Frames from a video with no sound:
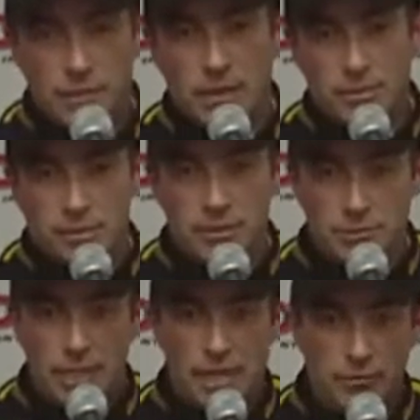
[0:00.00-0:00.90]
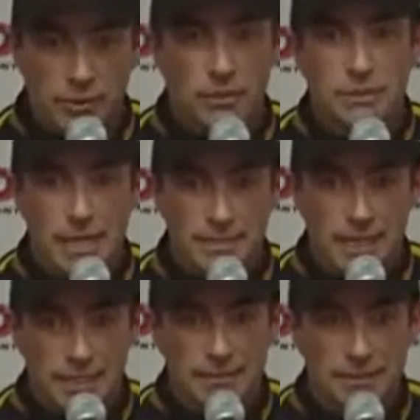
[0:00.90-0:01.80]
about, because we had a really good day at
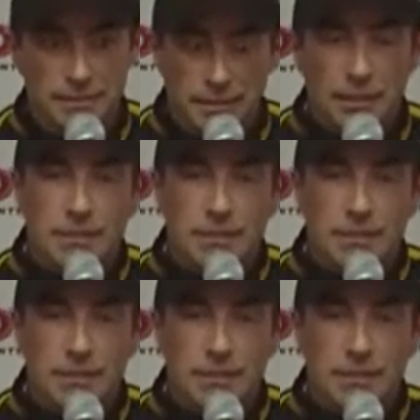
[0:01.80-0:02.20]
Darlington.